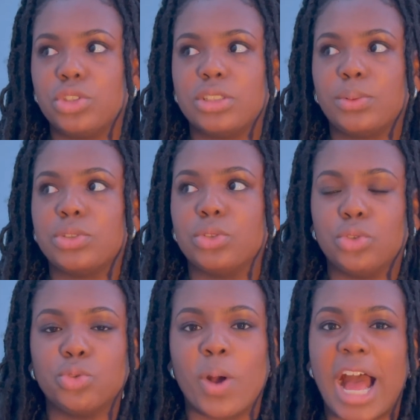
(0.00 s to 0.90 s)
you're supposed to
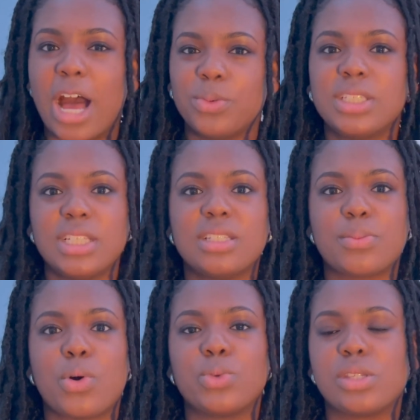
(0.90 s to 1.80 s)
do, how is he
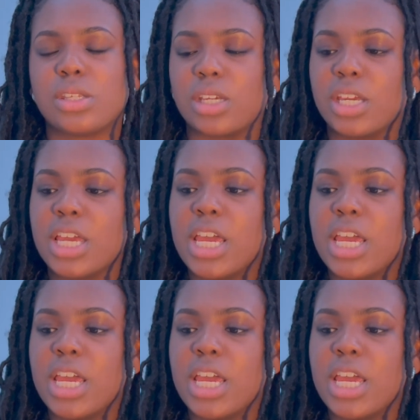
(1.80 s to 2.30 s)
supposed to